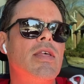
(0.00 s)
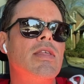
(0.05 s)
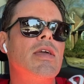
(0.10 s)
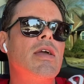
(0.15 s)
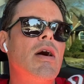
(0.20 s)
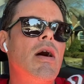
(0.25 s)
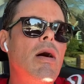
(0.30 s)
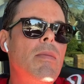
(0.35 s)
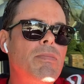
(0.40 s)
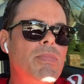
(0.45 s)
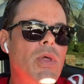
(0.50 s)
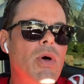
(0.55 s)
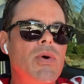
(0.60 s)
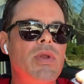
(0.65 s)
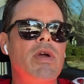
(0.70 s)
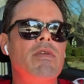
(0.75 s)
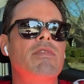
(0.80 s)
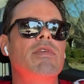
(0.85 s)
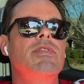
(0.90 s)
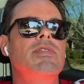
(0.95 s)
They upload
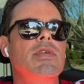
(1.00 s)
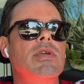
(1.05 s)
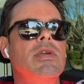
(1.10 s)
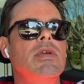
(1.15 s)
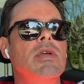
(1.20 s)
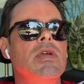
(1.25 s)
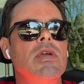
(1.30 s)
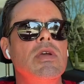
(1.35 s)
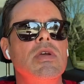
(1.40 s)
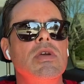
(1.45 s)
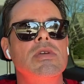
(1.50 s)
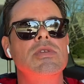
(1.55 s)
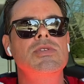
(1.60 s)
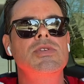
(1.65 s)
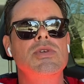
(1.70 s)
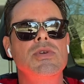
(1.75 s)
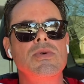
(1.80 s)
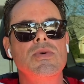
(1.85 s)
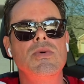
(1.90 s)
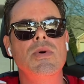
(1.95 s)
everything
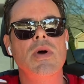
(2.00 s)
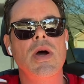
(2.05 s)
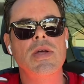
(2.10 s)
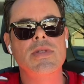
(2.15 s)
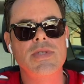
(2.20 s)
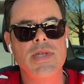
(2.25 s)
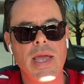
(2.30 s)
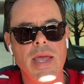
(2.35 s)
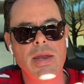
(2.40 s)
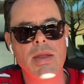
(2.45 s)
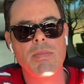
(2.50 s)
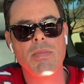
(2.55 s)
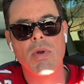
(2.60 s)
to a data,